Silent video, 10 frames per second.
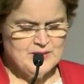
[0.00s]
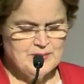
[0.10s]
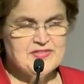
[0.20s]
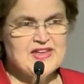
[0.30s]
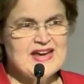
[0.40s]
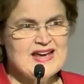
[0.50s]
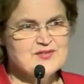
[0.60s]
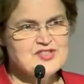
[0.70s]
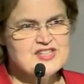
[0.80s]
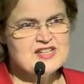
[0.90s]
but they
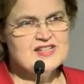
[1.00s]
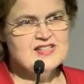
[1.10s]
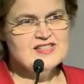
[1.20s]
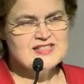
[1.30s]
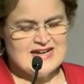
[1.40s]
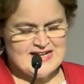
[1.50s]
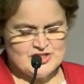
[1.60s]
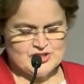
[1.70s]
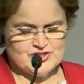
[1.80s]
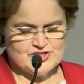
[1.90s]
have seized
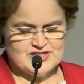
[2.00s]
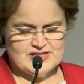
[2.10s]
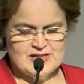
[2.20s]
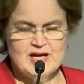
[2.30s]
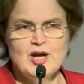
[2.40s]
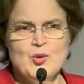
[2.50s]
agency